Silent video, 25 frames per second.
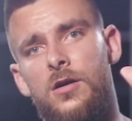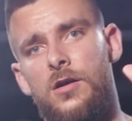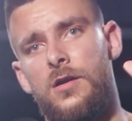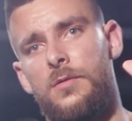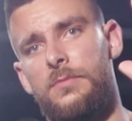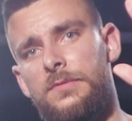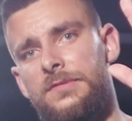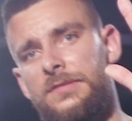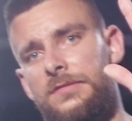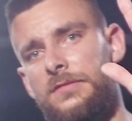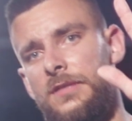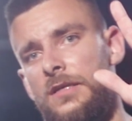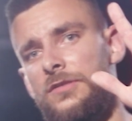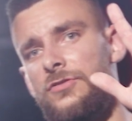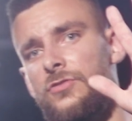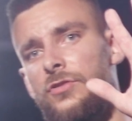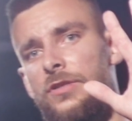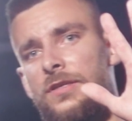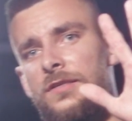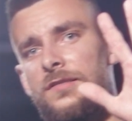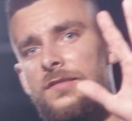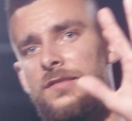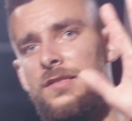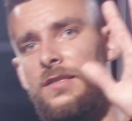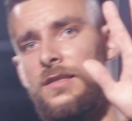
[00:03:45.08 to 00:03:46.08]
arms. As you
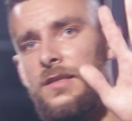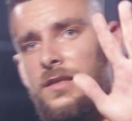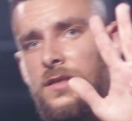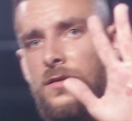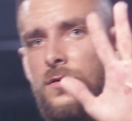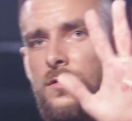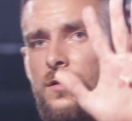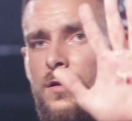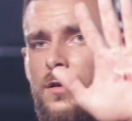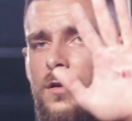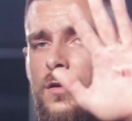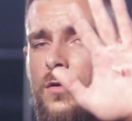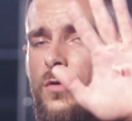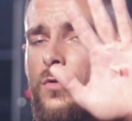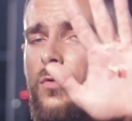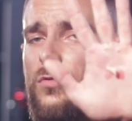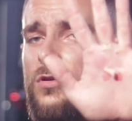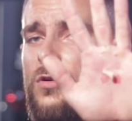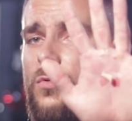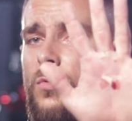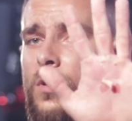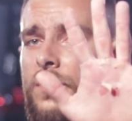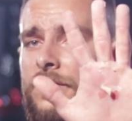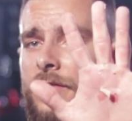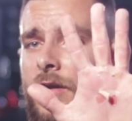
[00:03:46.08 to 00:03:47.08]
can see, I have some
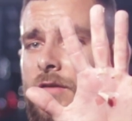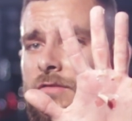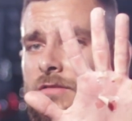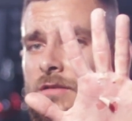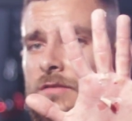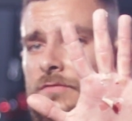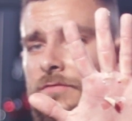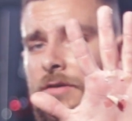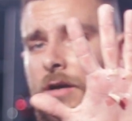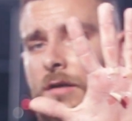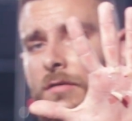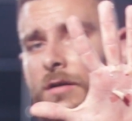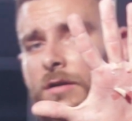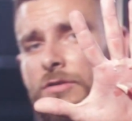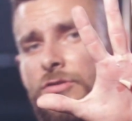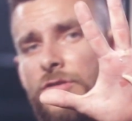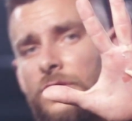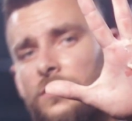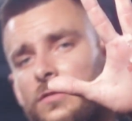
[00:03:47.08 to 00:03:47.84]
shoulders problems